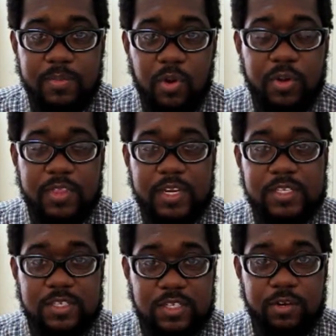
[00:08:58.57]
knowing
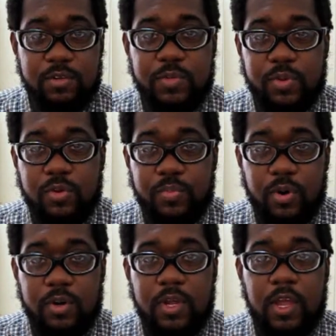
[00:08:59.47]
that it's a stereotypical
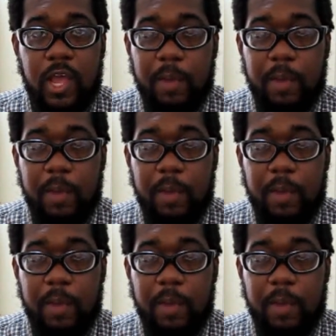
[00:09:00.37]
part,